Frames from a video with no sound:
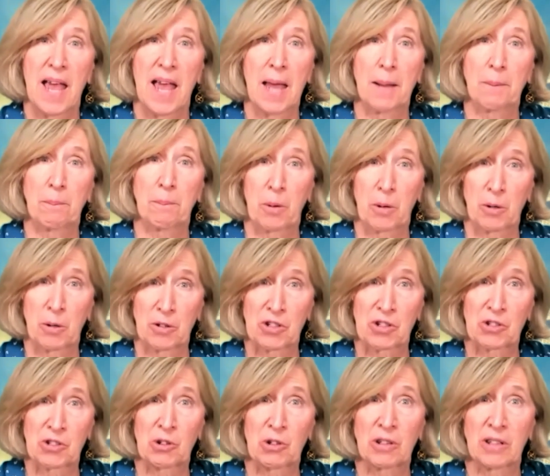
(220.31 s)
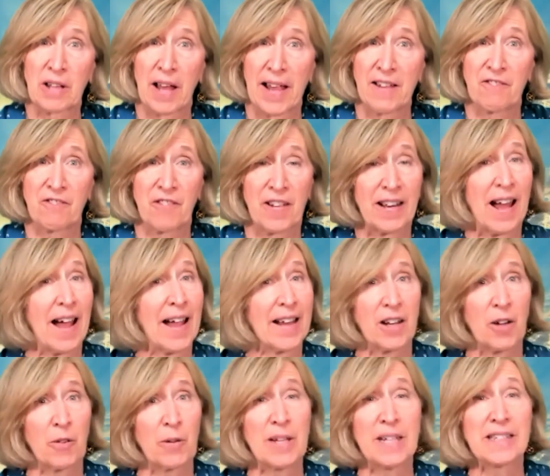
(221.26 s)
and personal life. And I
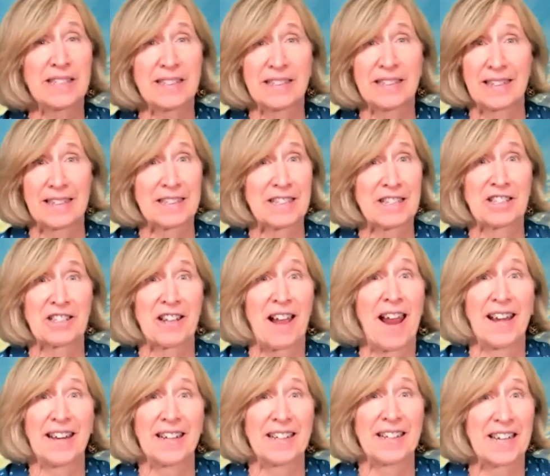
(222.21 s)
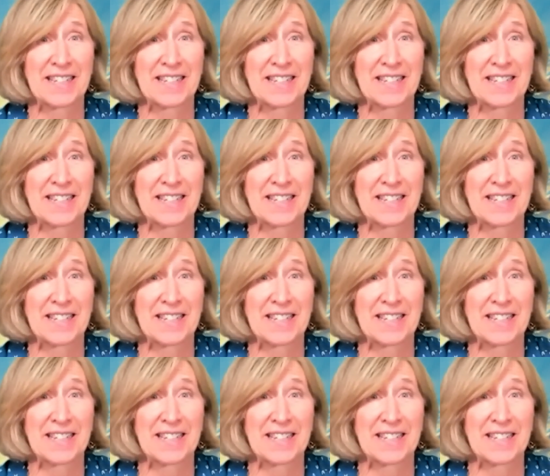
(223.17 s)
know he's a shining